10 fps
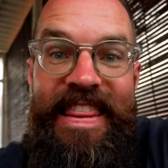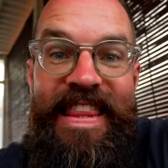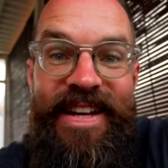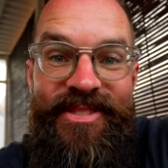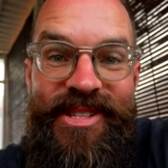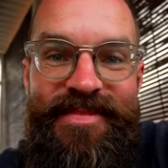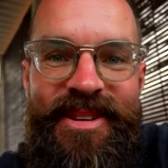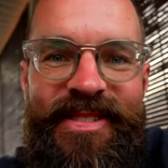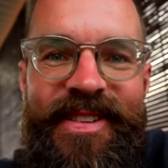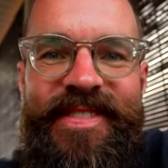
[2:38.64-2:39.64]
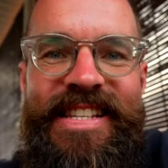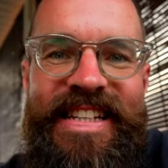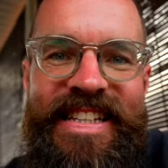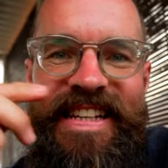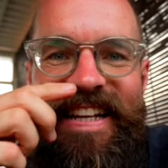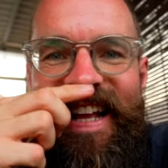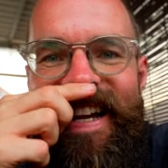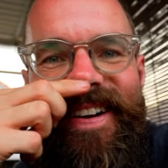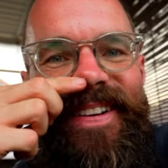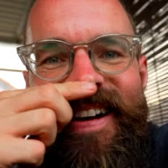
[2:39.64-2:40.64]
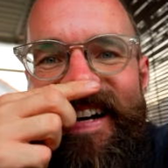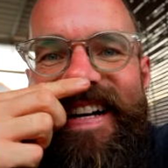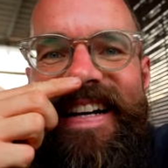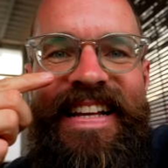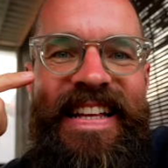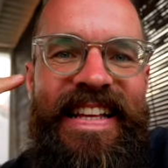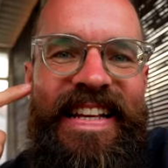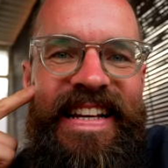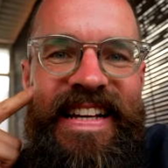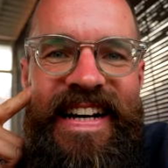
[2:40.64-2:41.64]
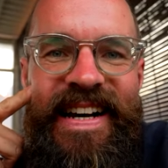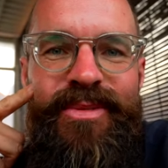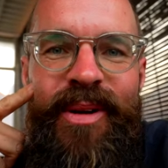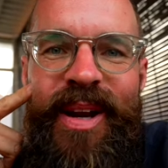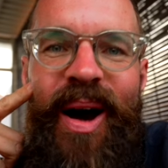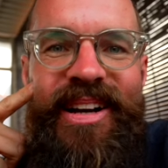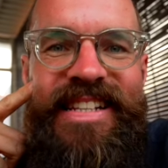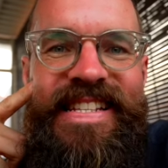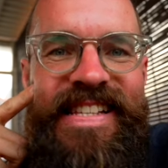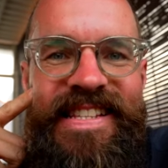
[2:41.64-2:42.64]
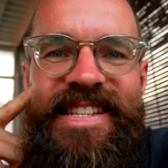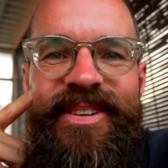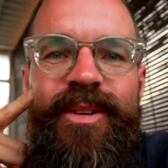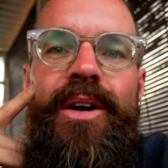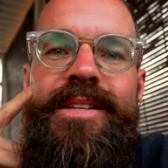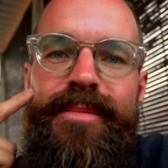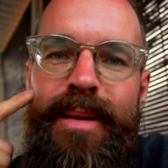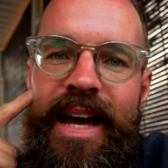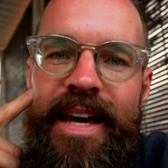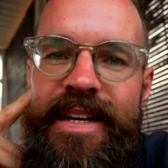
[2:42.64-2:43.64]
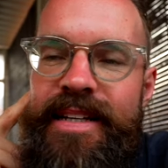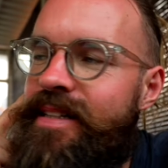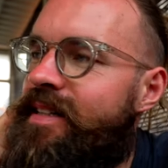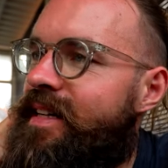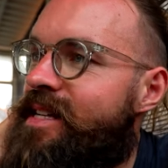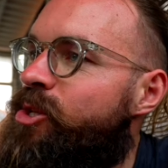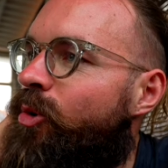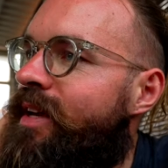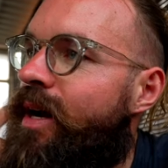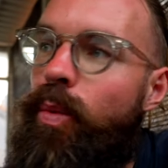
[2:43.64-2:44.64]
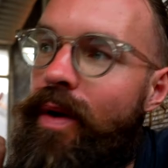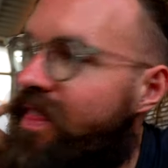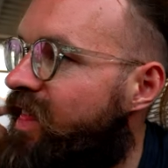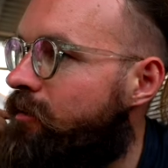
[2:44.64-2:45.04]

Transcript: That was a beautiful visit at our uh, wooden artisans who are supplying Custodia with